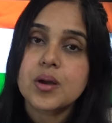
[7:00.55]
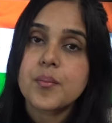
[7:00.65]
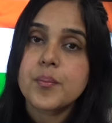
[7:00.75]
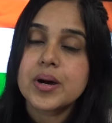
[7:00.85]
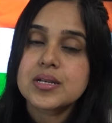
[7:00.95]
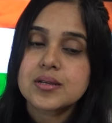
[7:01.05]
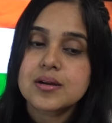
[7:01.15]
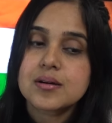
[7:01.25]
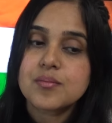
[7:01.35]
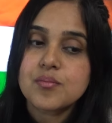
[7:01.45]
But
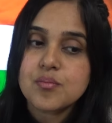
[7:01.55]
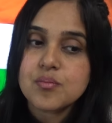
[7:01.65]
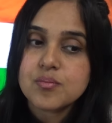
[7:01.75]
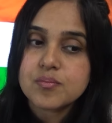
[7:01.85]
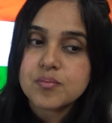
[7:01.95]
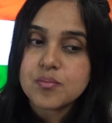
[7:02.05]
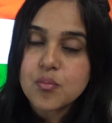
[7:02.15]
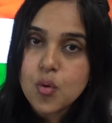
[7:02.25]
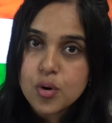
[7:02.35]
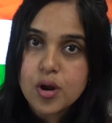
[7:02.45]

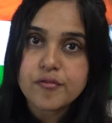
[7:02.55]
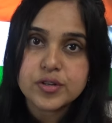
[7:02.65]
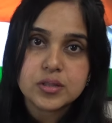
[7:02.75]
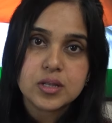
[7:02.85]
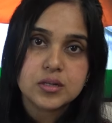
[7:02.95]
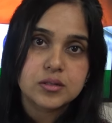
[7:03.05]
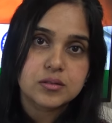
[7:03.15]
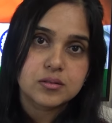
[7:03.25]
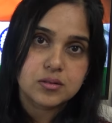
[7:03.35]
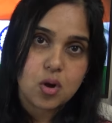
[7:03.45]
more often
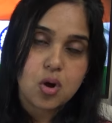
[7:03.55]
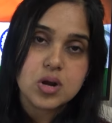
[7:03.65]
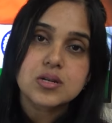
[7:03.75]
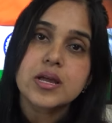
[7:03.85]
than not,